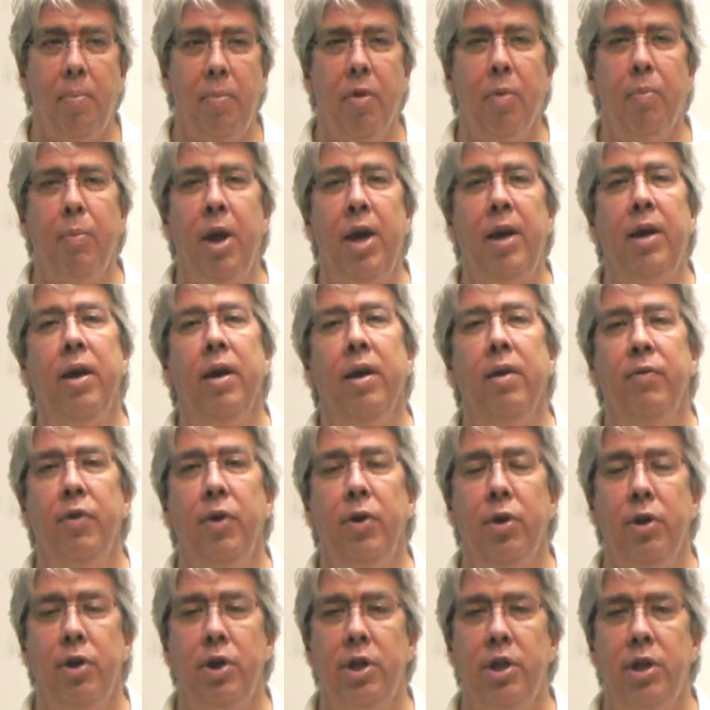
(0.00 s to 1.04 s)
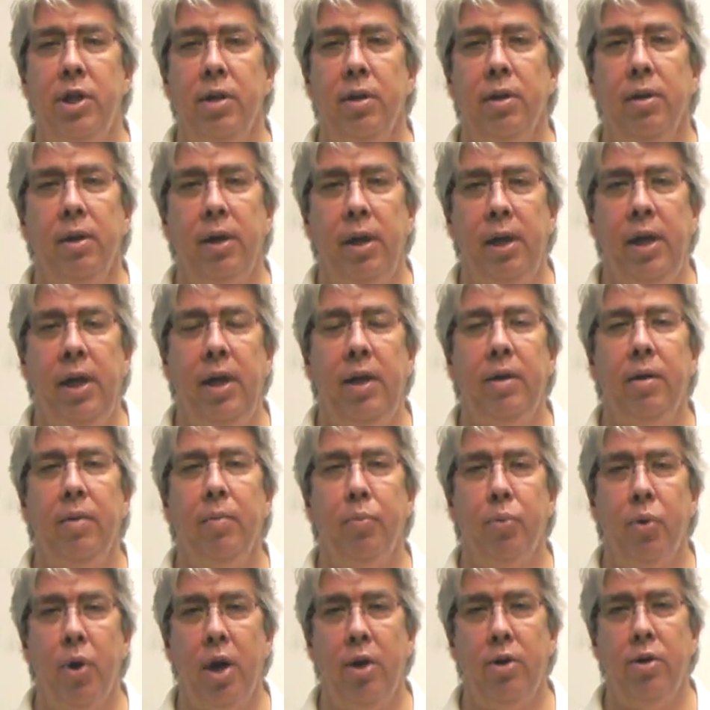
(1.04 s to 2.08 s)
the making of a good seal. Heat,
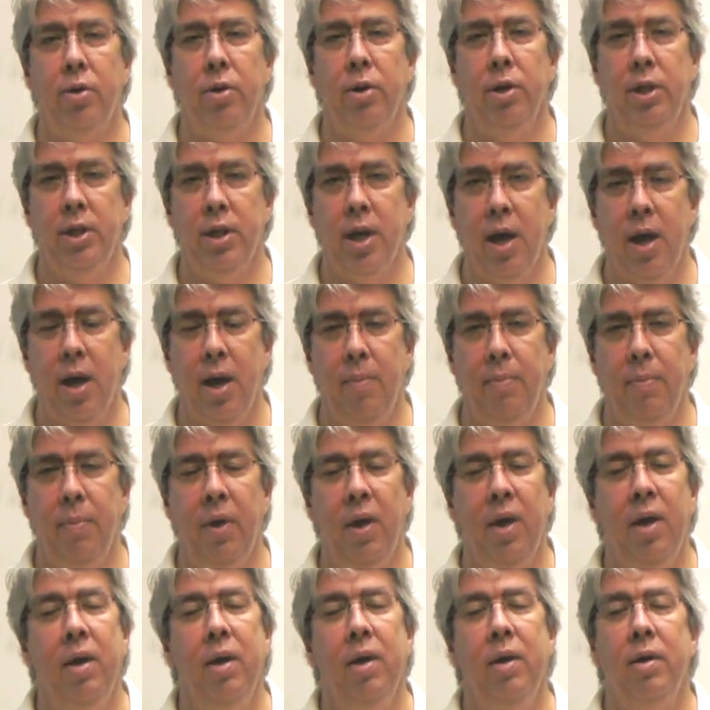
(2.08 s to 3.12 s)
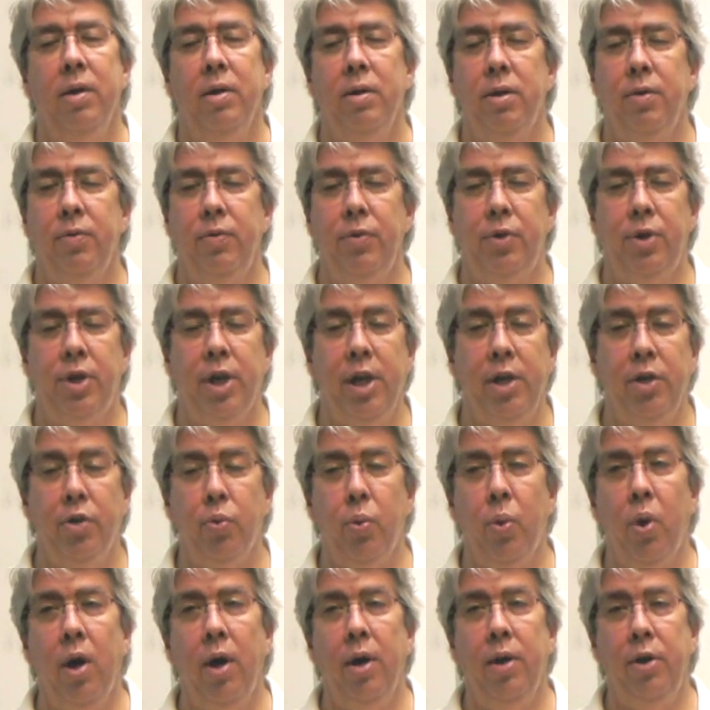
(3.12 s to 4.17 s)
pressure, and time. So if you
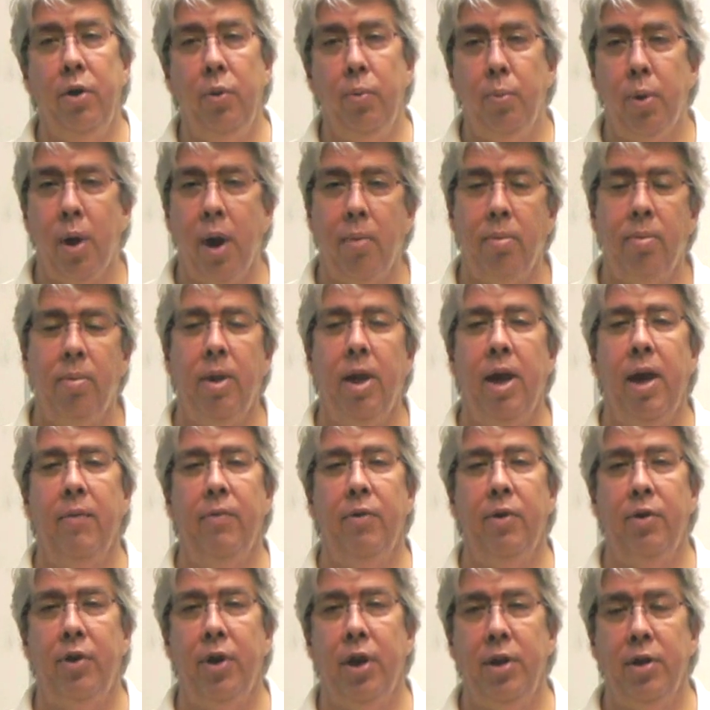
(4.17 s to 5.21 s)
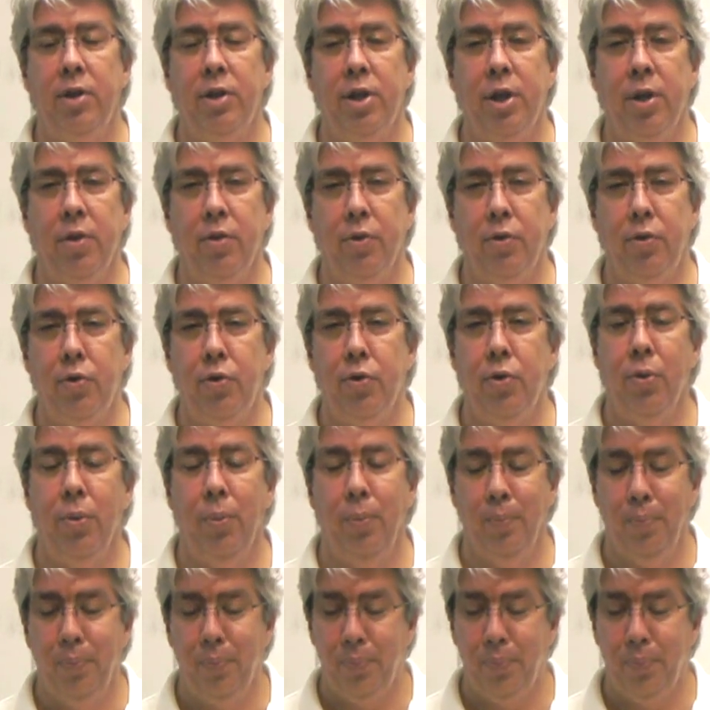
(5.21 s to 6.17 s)
change one, you probably have to change the other two.